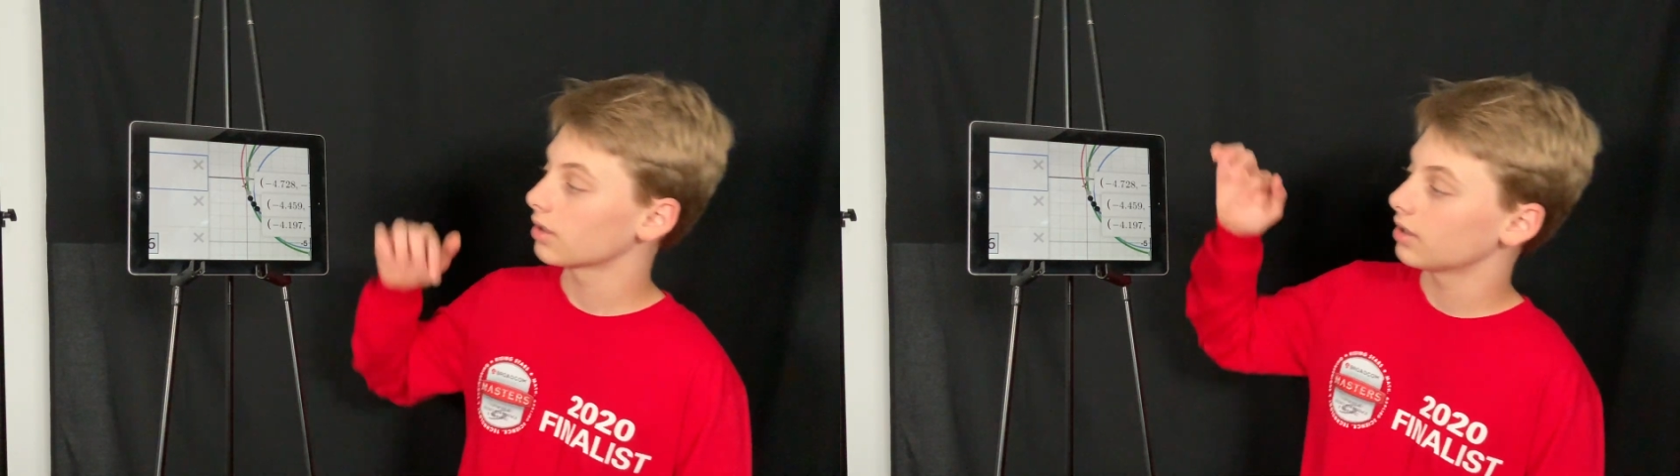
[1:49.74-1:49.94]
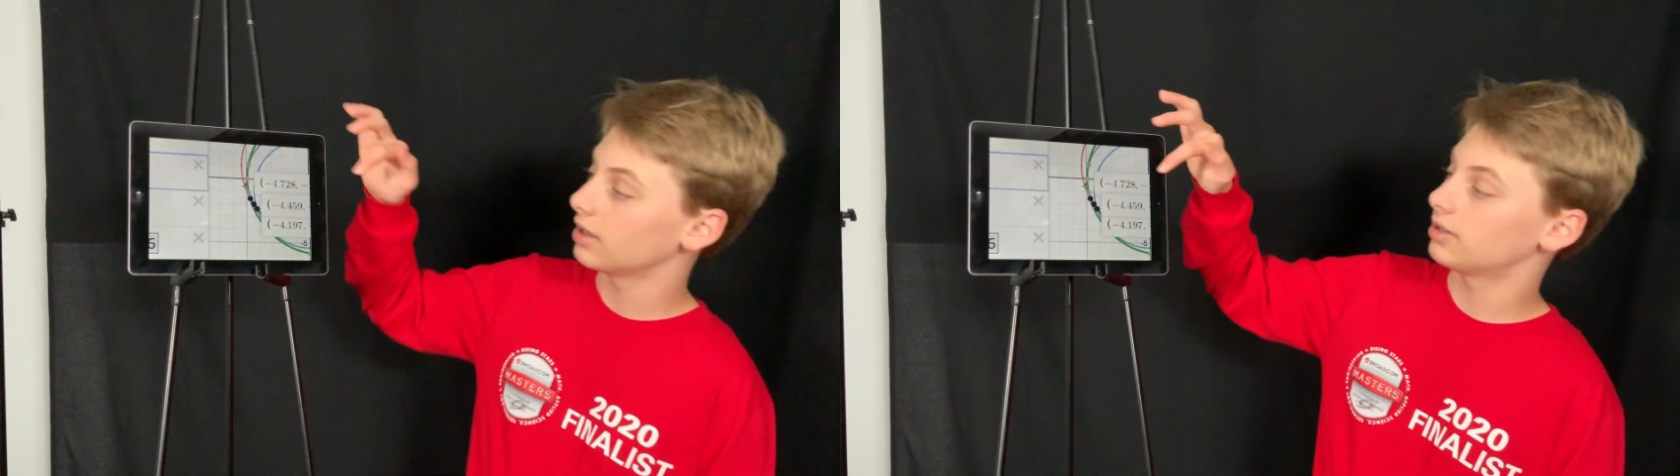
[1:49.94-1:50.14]

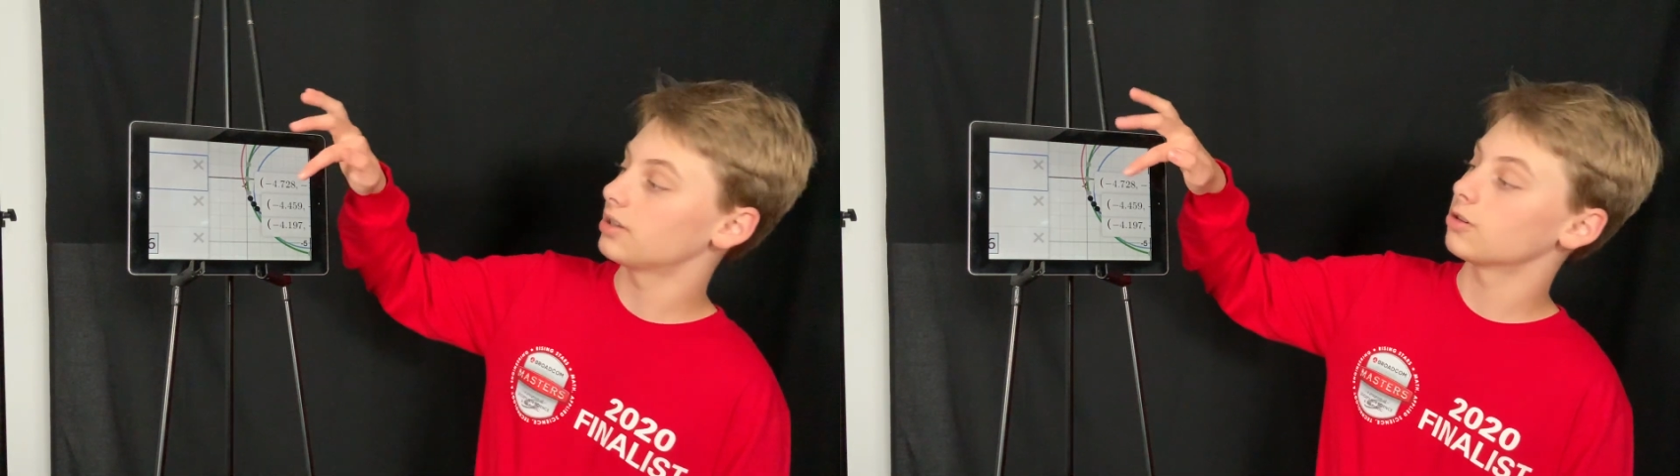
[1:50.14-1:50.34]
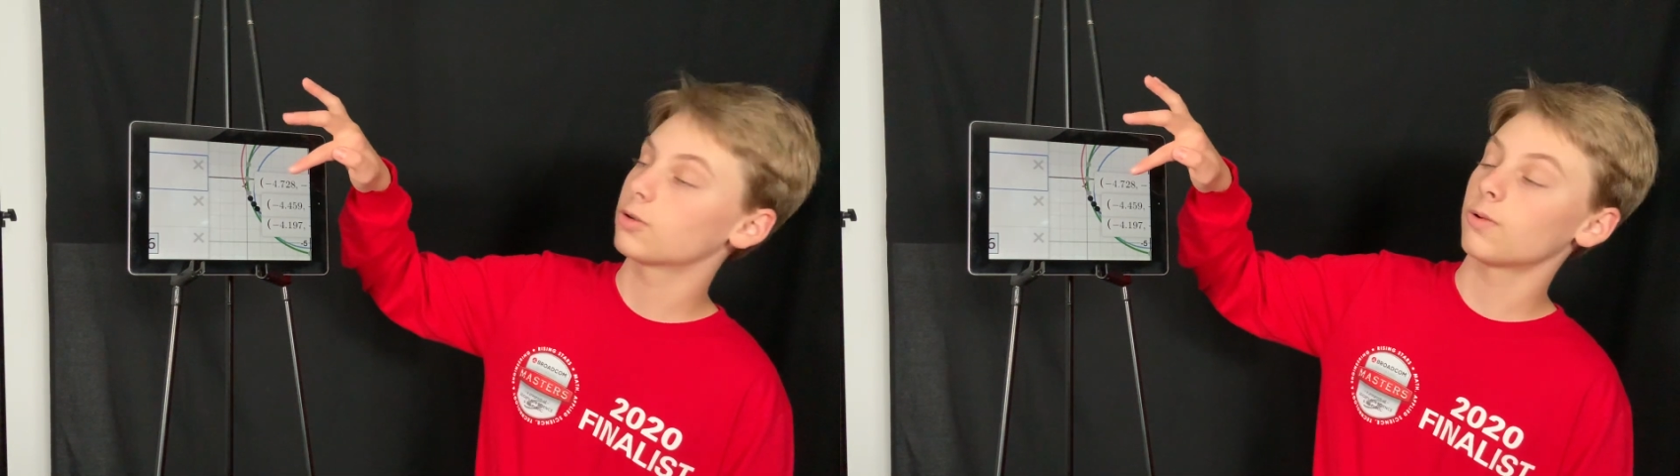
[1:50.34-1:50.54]
It
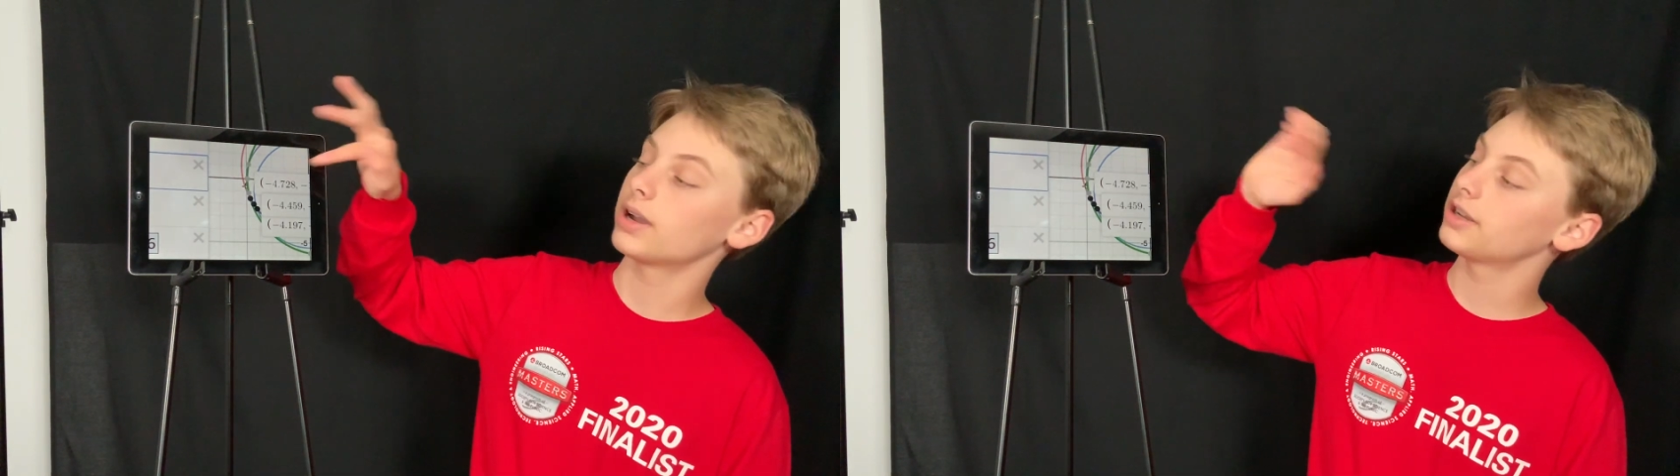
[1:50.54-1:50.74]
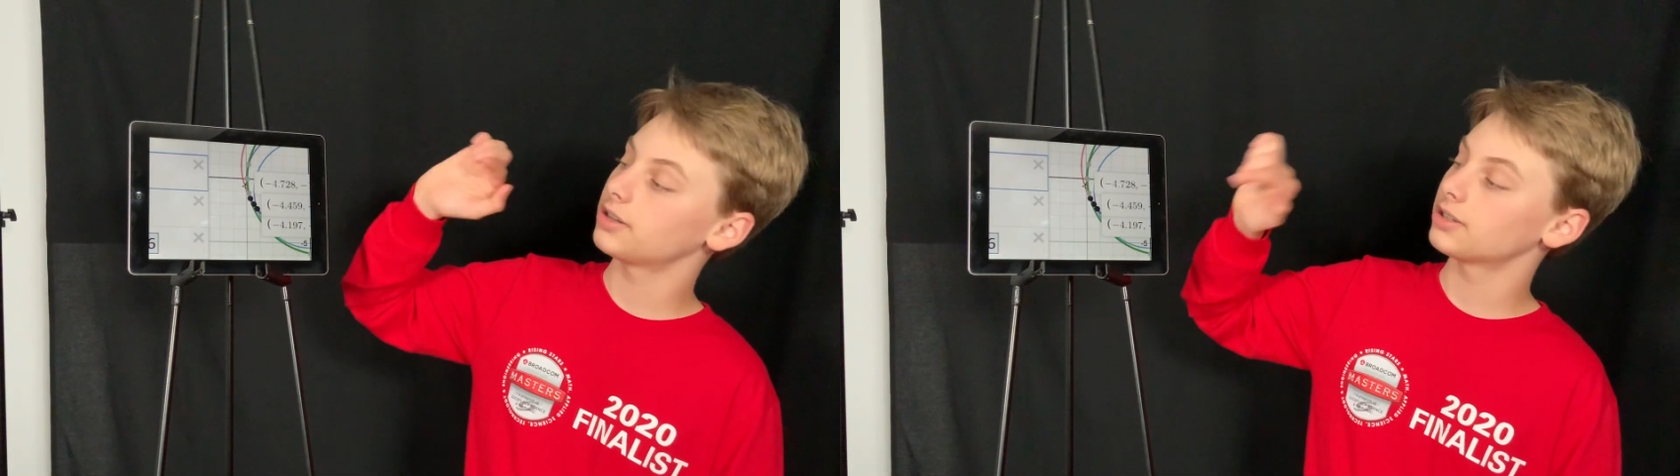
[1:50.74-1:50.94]
didn't quite
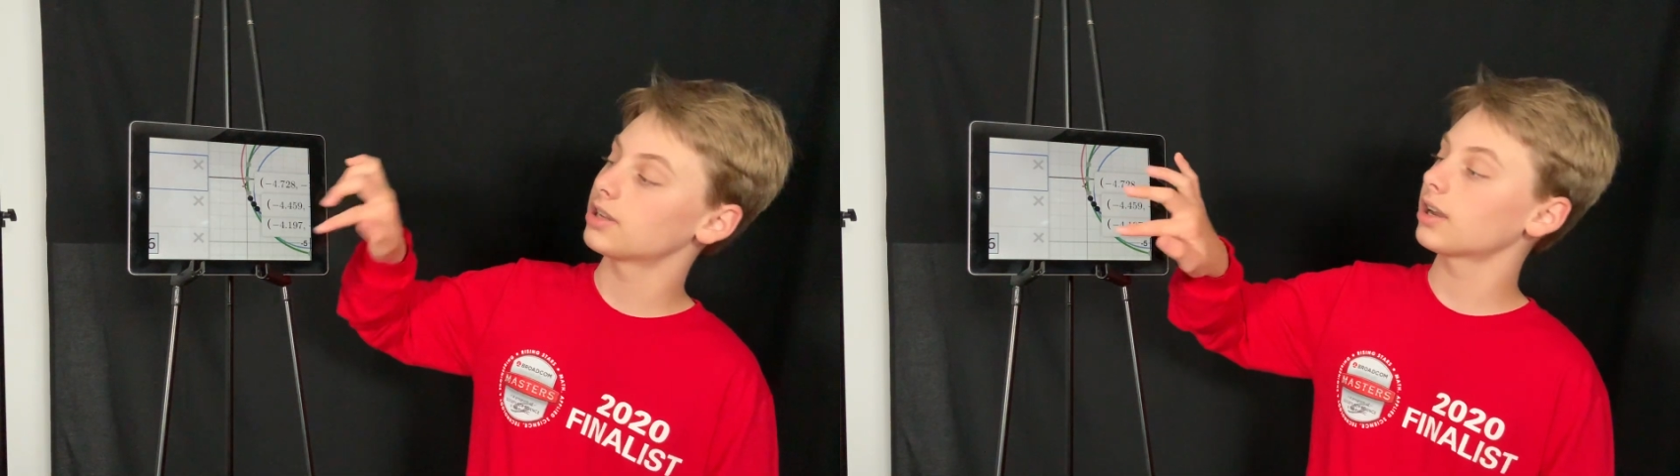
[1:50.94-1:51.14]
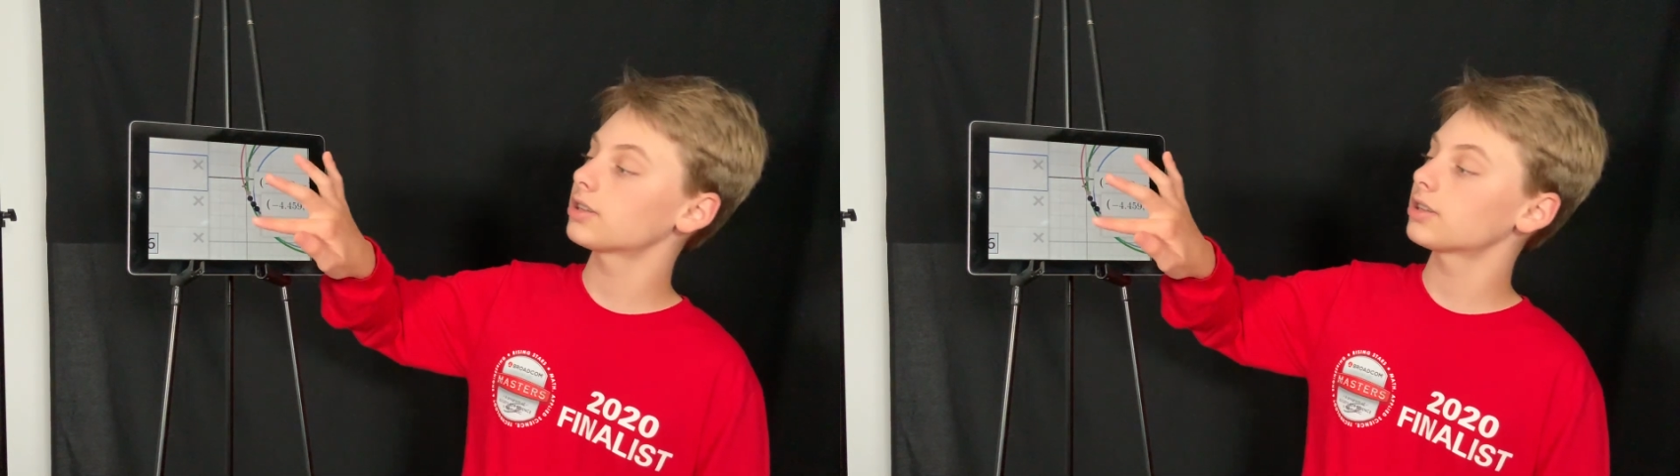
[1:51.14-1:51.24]
intersect,